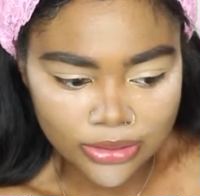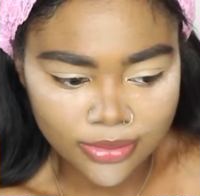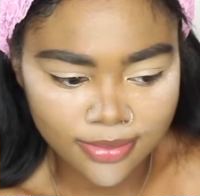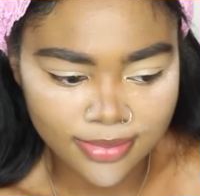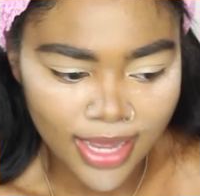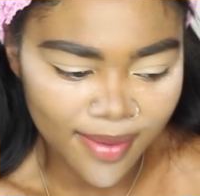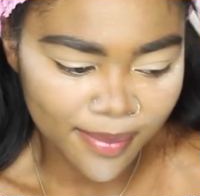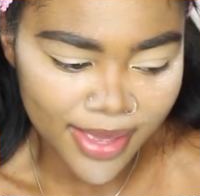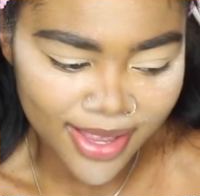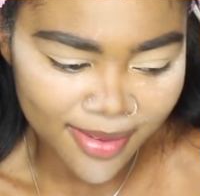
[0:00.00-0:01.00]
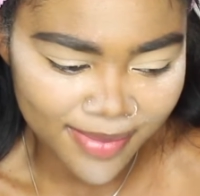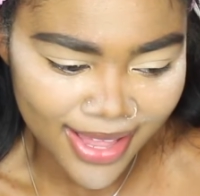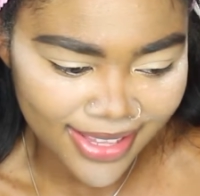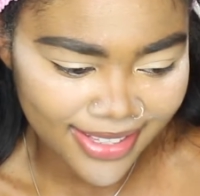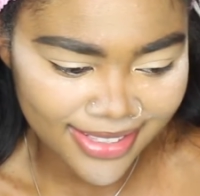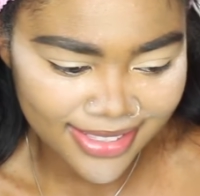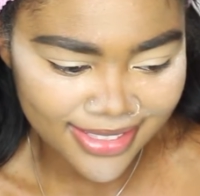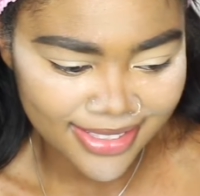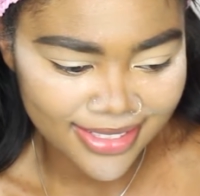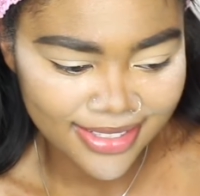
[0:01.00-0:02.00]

I don't buy makeup palettes.